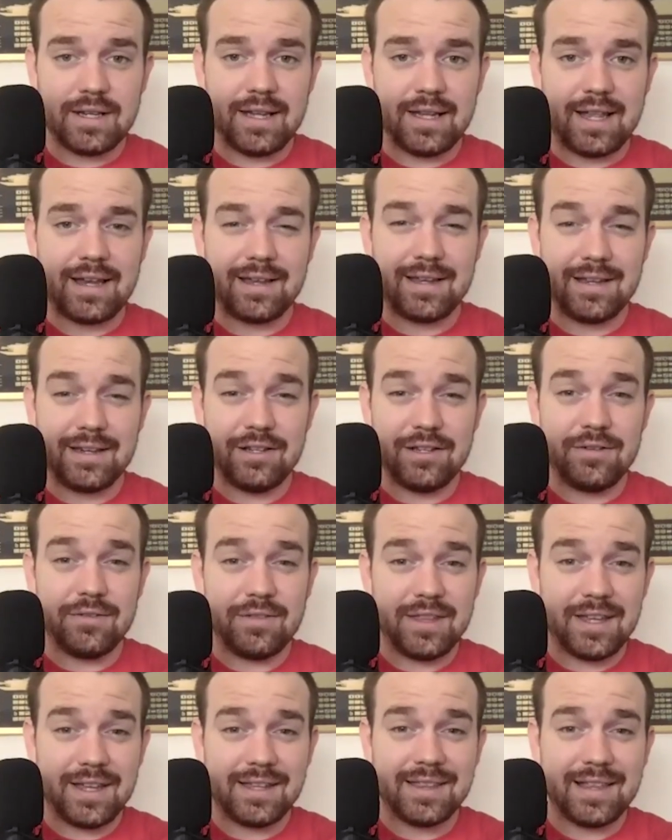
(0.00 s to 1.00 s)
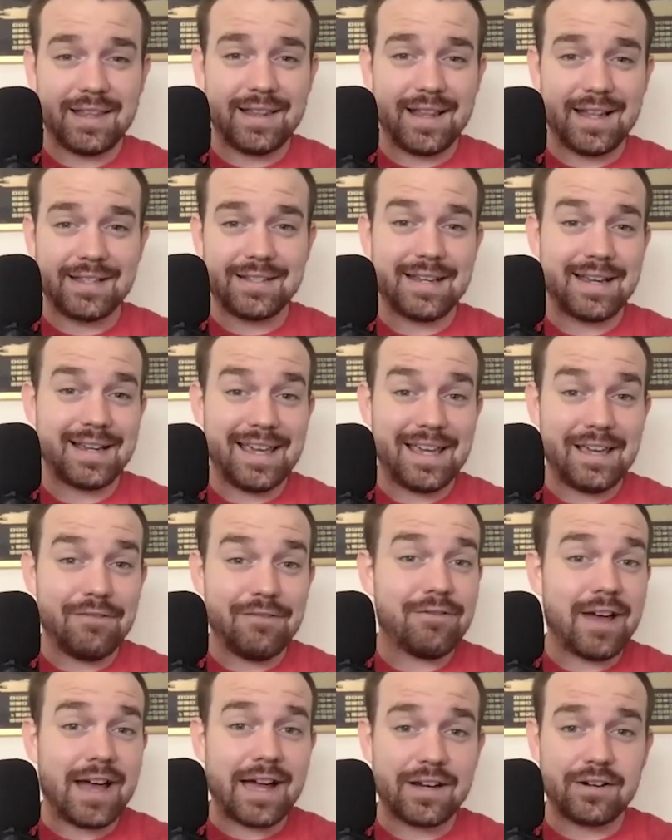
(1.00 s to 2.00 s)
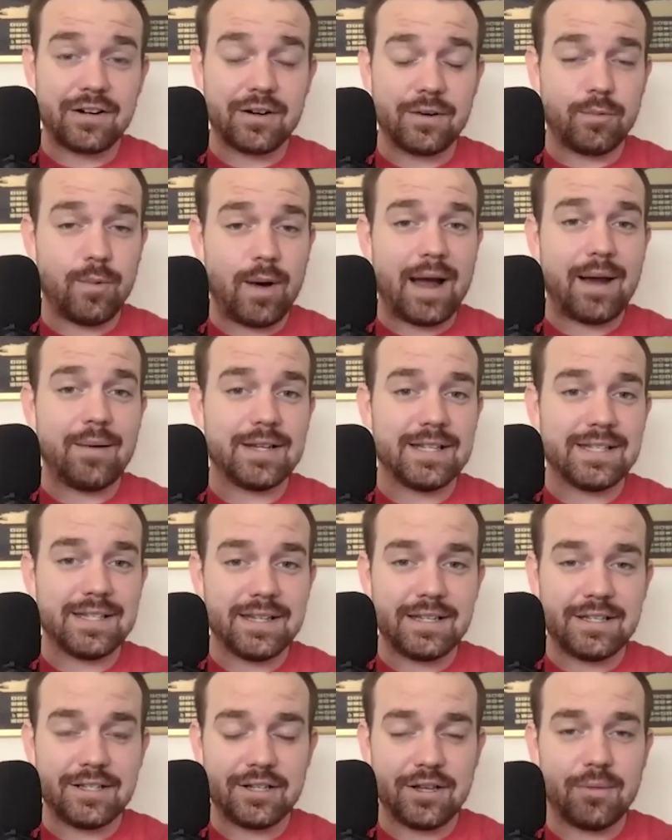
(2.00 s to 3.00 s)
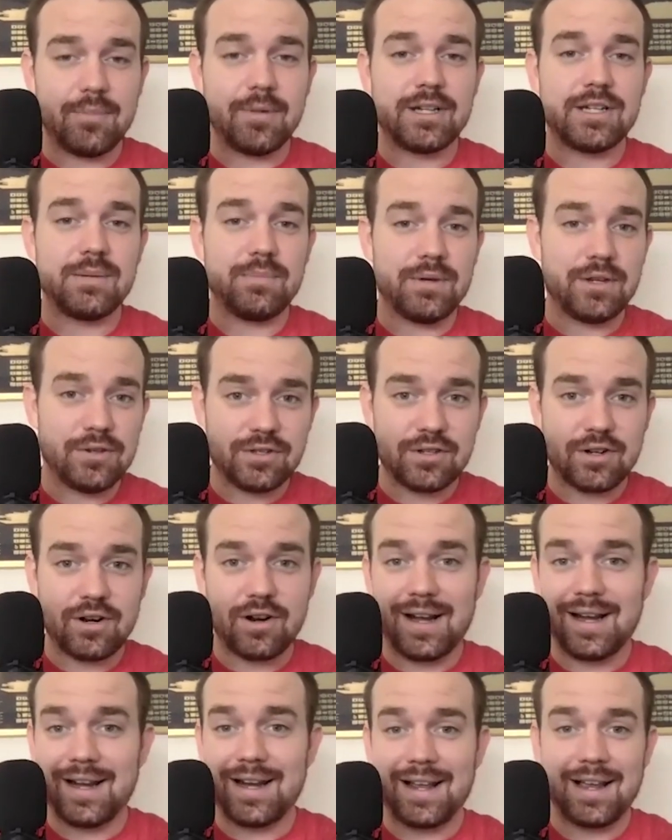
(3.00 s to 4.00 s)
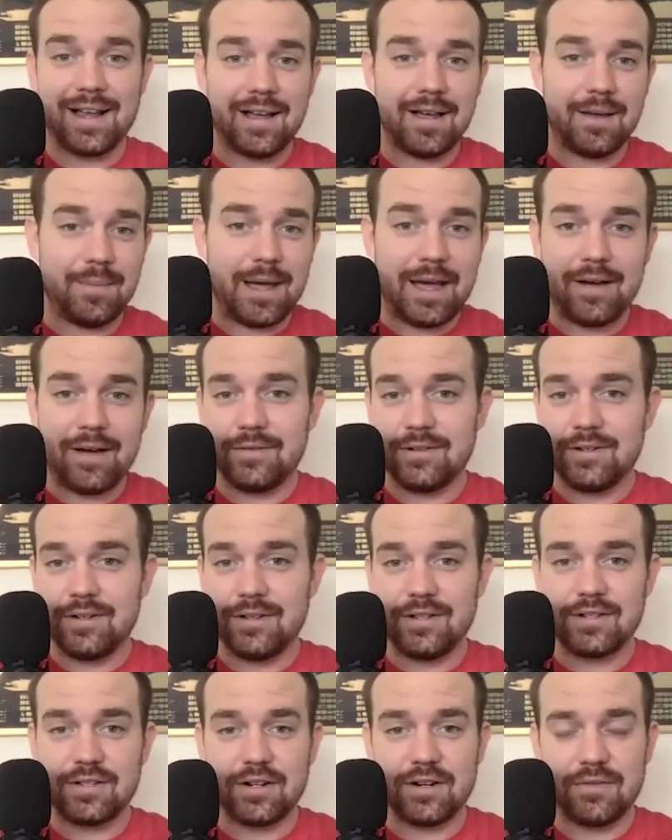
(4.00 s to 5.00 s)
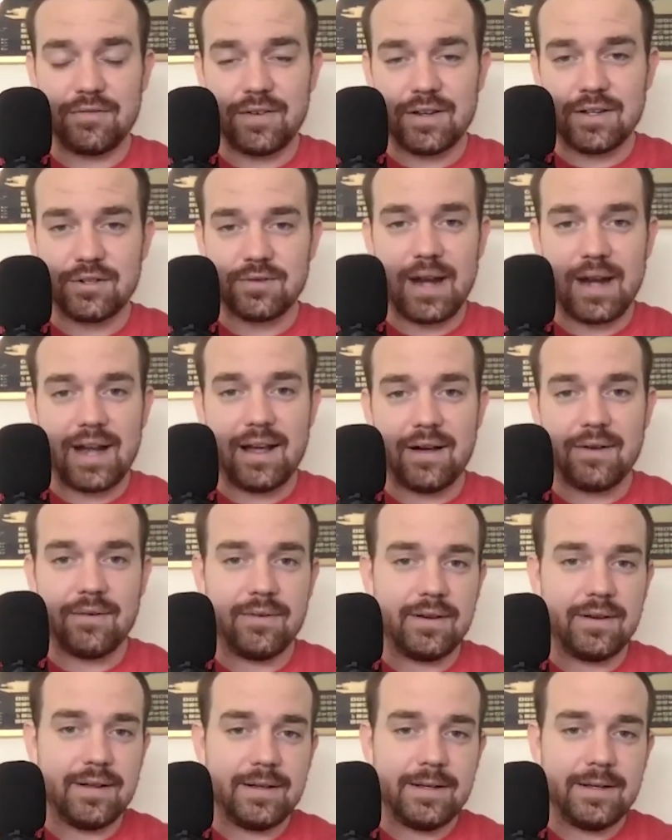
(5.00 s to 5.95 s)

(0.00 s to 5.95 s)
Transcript: And like, do you think that that's a key factor in why we see so much abuse starting to come out mm-hmm. to the surface right now?